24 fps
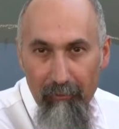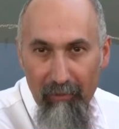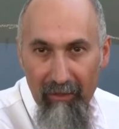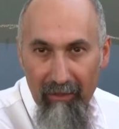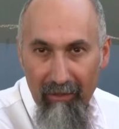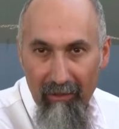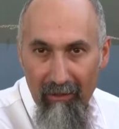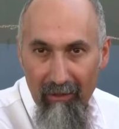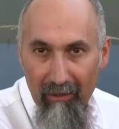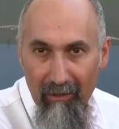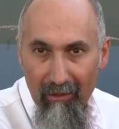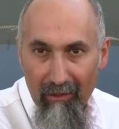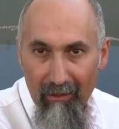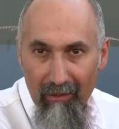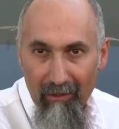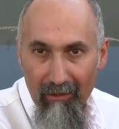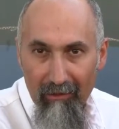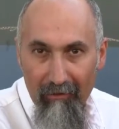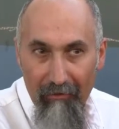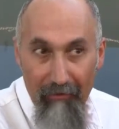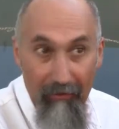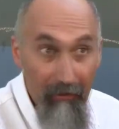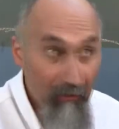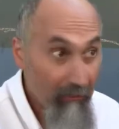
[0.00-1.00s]
B
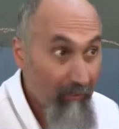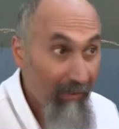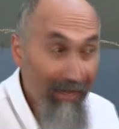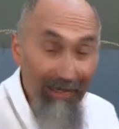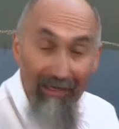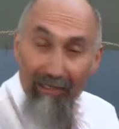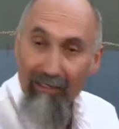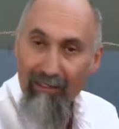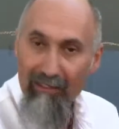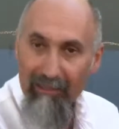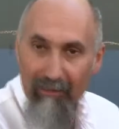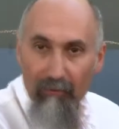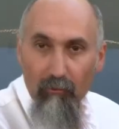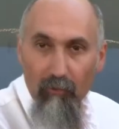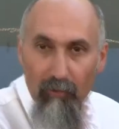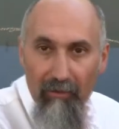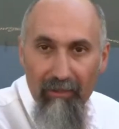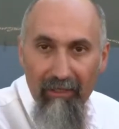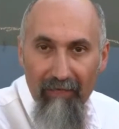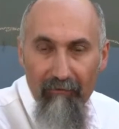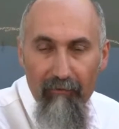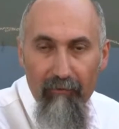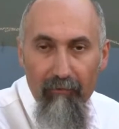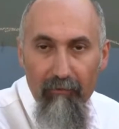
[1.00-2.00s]
theoretically will
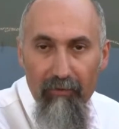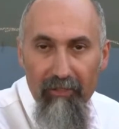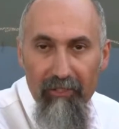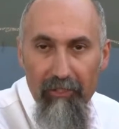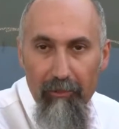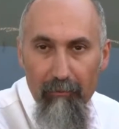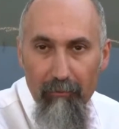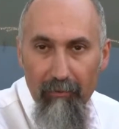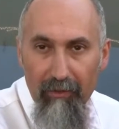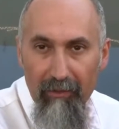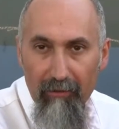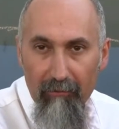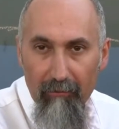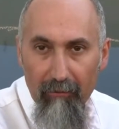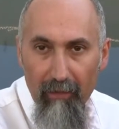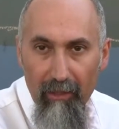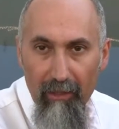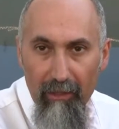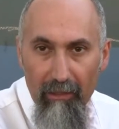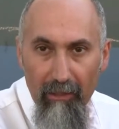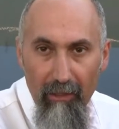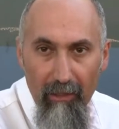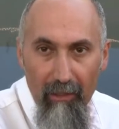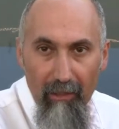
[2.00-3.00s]
never reach B,
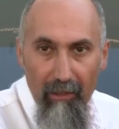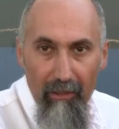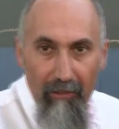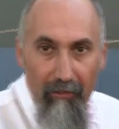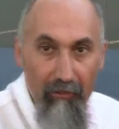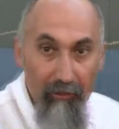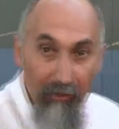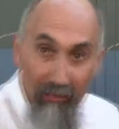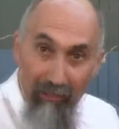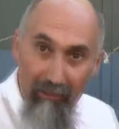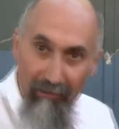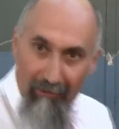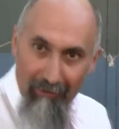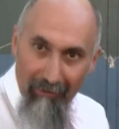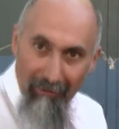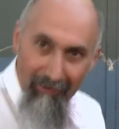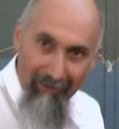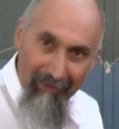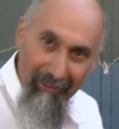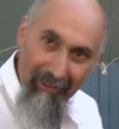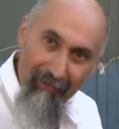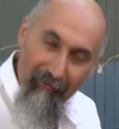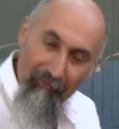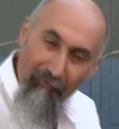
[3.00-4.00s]
right? You can
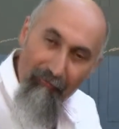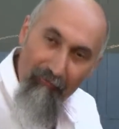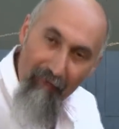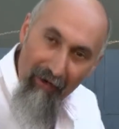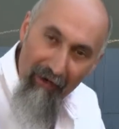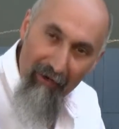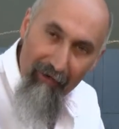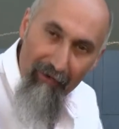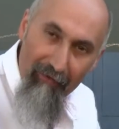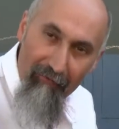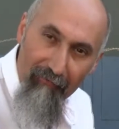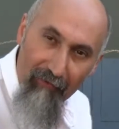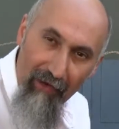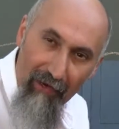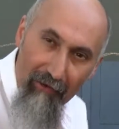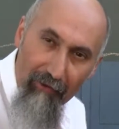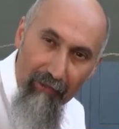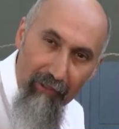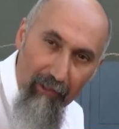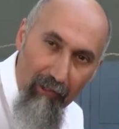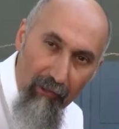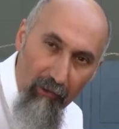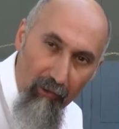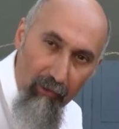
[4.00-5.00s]
get very, very
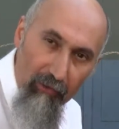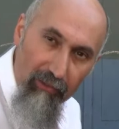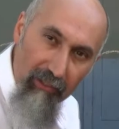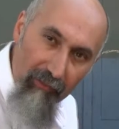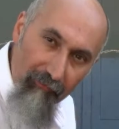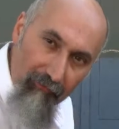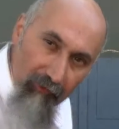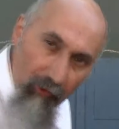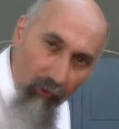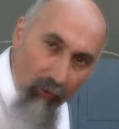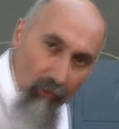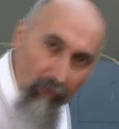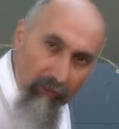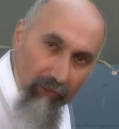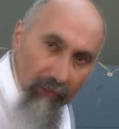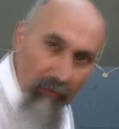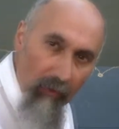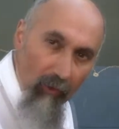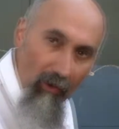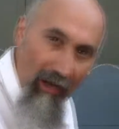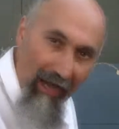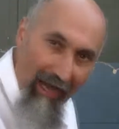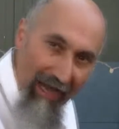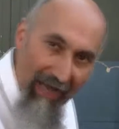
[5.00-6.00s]
close if you only
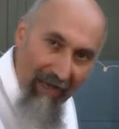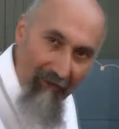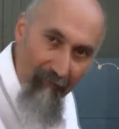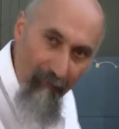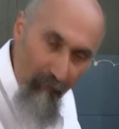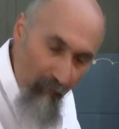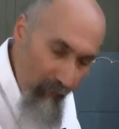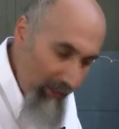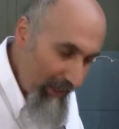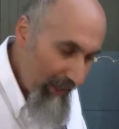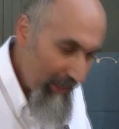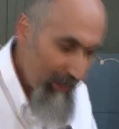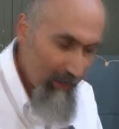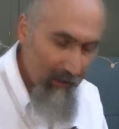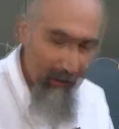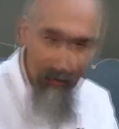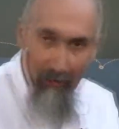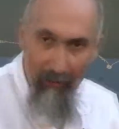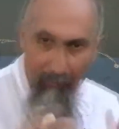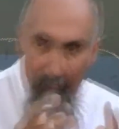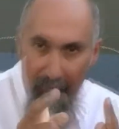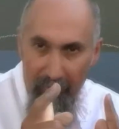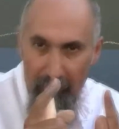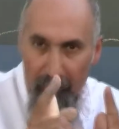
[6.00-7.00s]
go halfway
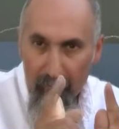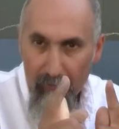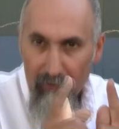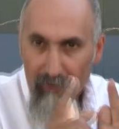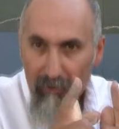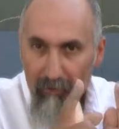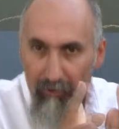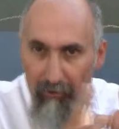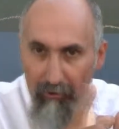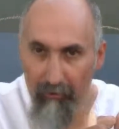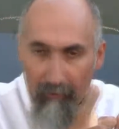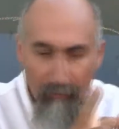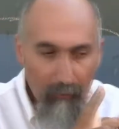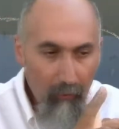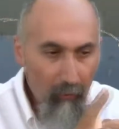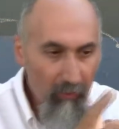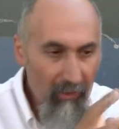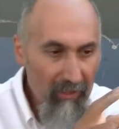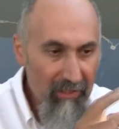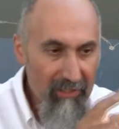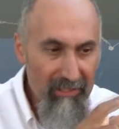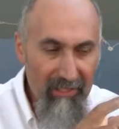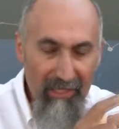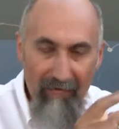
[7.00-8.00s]
between the two
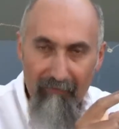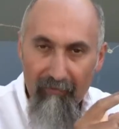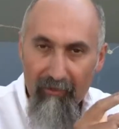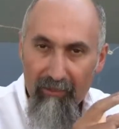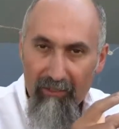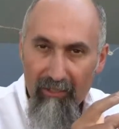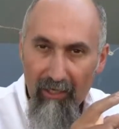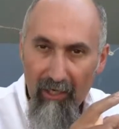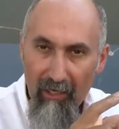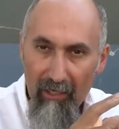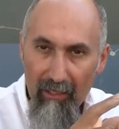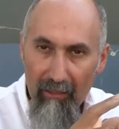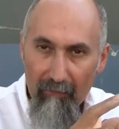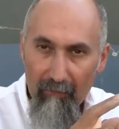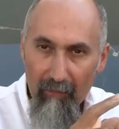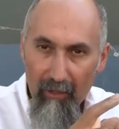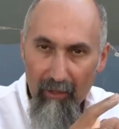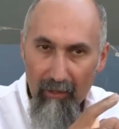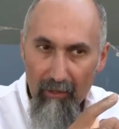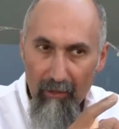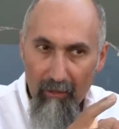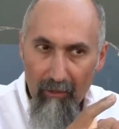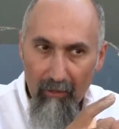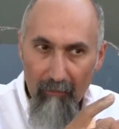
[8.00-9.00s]
points every time,
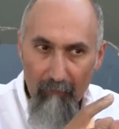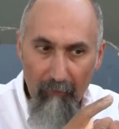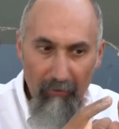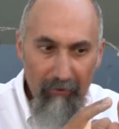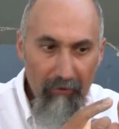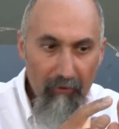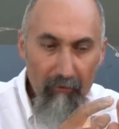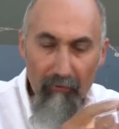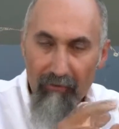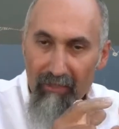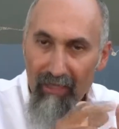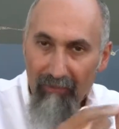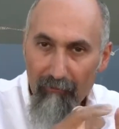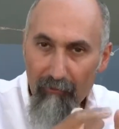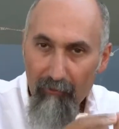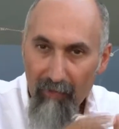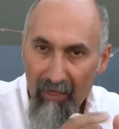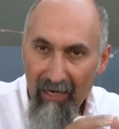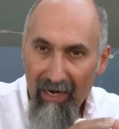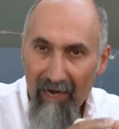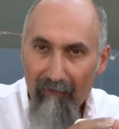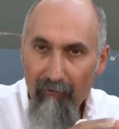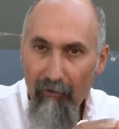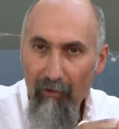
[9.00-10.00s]
but you'll never
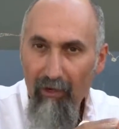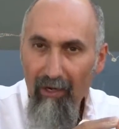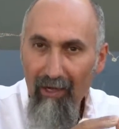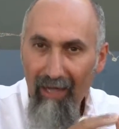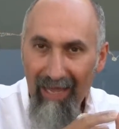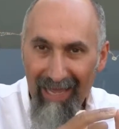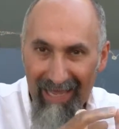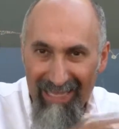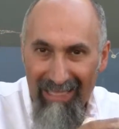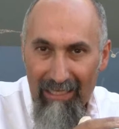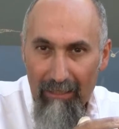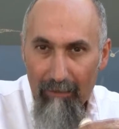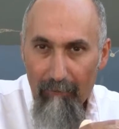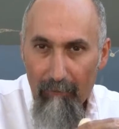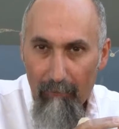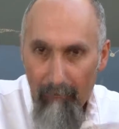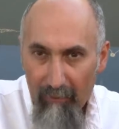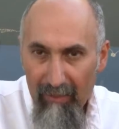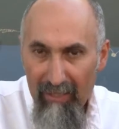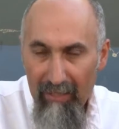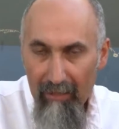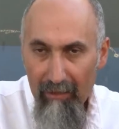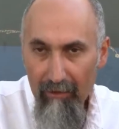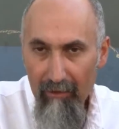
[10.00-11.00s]
ever hit
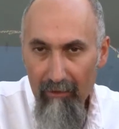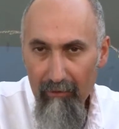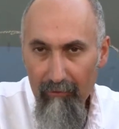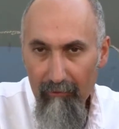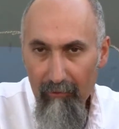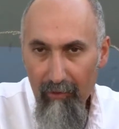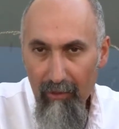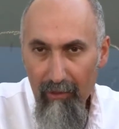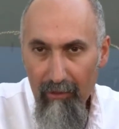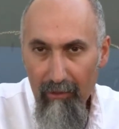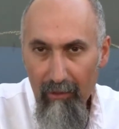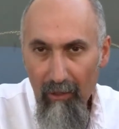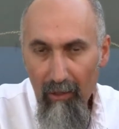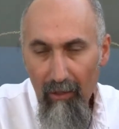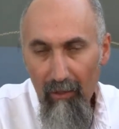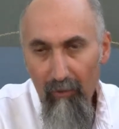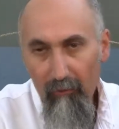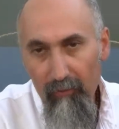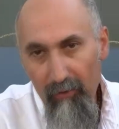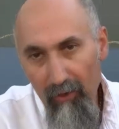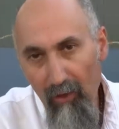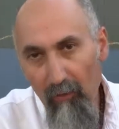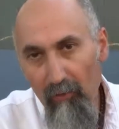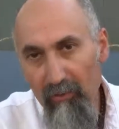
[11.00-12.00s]
B, right?
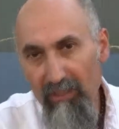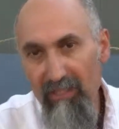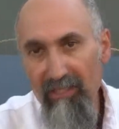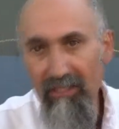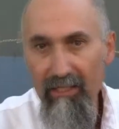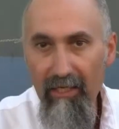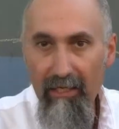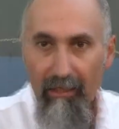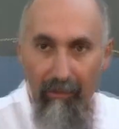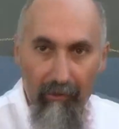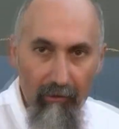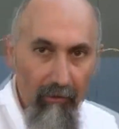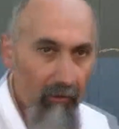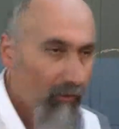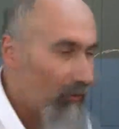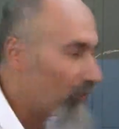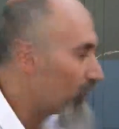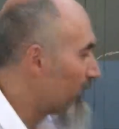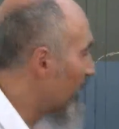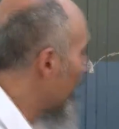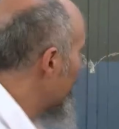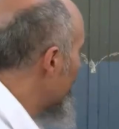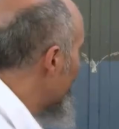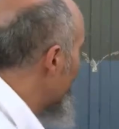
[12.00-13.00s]
We always say, you know,
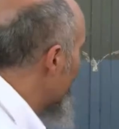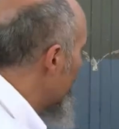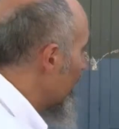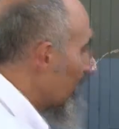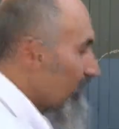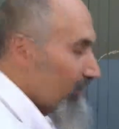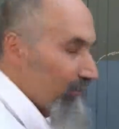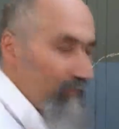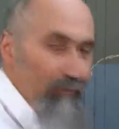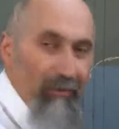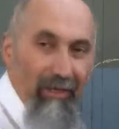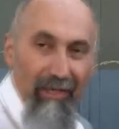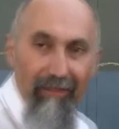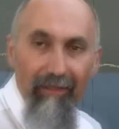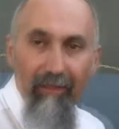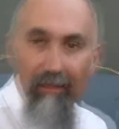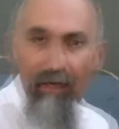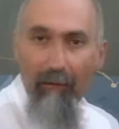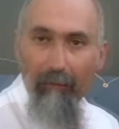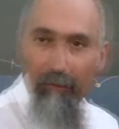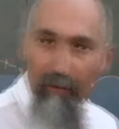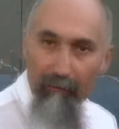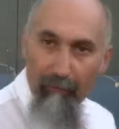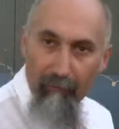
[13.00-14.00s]
okay, we ended
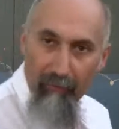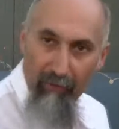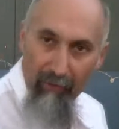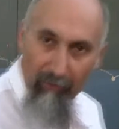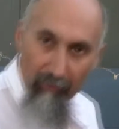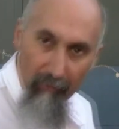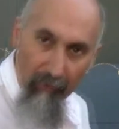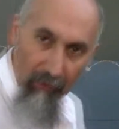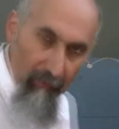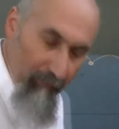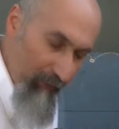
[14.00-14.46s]
up at B, right?